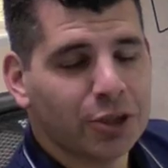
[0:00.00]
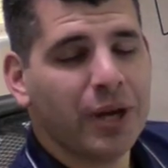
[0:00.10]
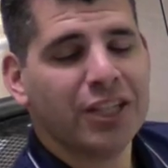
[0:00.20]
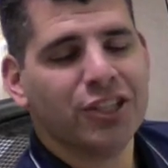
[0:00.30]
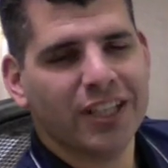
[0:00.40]

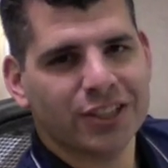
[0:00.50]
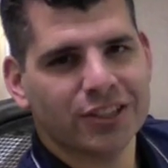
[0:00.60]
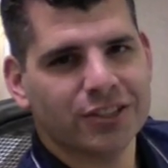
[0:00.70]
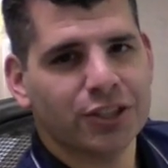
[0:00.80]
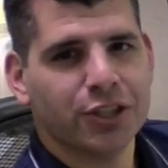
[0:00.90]

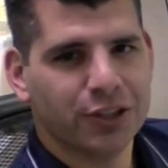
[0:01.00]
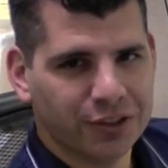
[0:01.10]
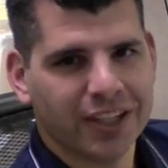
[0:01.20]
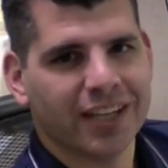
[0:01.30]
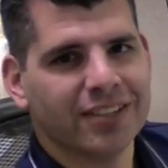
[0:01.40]
Congratulations,
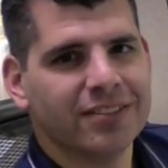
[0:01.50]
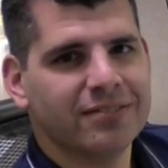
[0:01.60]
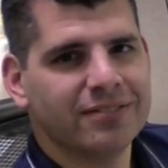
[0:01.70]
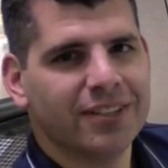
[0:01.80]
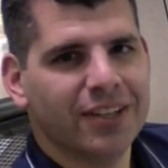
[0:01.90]
you're done.
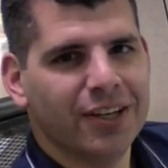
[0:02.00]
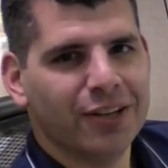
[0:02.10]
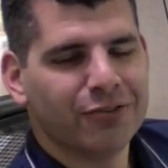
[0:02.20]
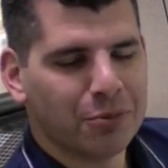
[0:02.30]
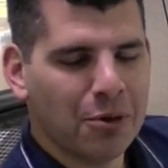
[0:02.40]

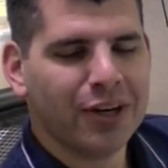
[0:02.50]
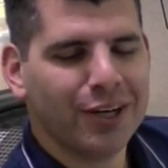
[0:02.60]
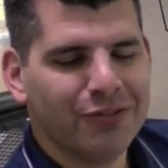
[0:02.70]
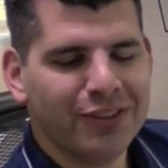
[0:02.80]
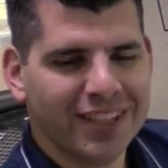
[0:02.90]
For more
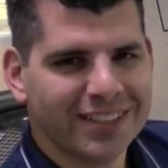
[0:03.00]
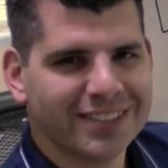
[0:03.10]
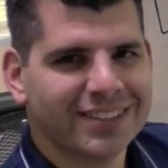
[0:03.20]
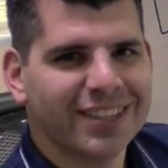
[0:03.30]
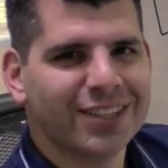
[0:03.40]
helpful
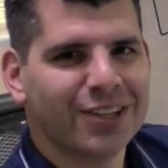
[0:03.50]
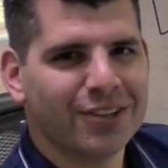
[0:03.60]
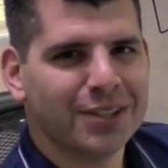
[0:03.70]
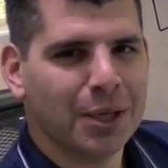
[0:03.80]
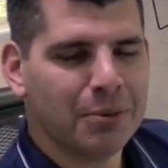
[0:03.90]
hints, go
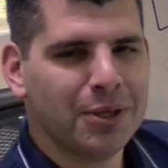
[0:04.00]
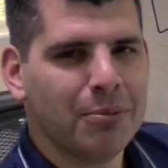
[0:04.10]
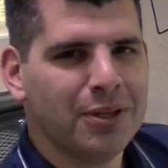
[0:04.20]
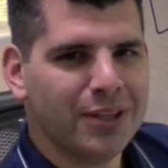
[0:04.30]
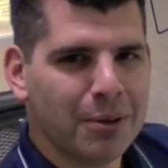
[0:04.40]
to w
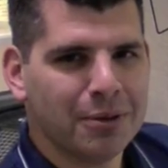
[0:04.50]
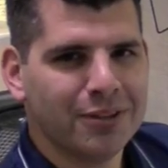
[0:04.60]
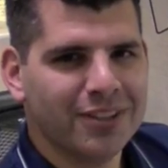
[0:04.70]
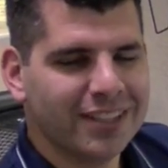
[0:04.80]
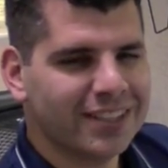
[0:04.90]
w w
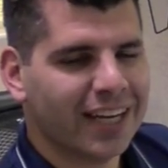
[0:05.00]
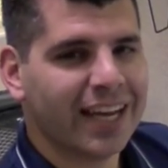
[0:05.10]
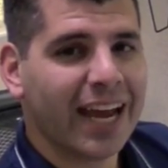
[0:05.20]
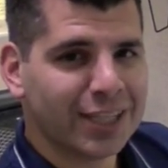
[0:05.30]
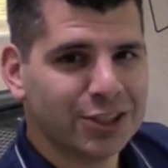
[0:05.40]
dot
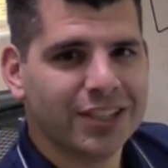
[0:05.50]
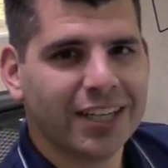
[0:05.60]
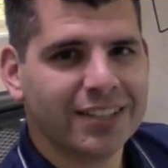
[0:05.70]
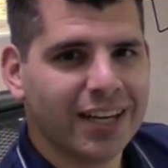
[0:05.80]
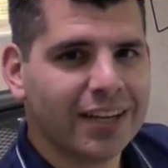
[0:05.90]

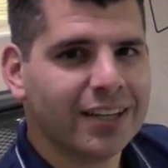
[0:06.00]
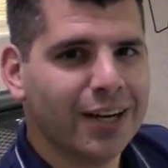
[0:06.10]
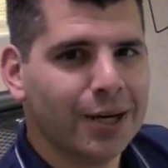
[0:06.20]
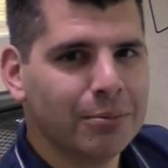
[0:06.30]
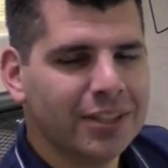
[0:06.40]
actiontec dot
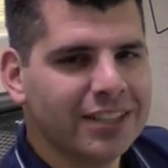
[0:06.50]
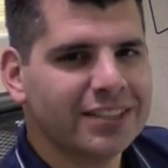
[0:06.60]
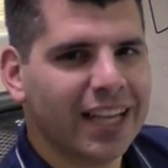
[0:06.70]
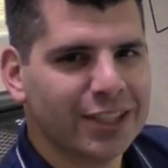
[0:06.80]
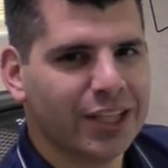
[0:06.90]
com
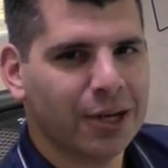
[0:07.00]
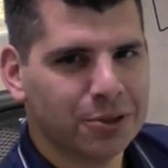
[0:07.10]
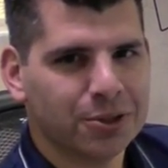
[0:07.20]
slash how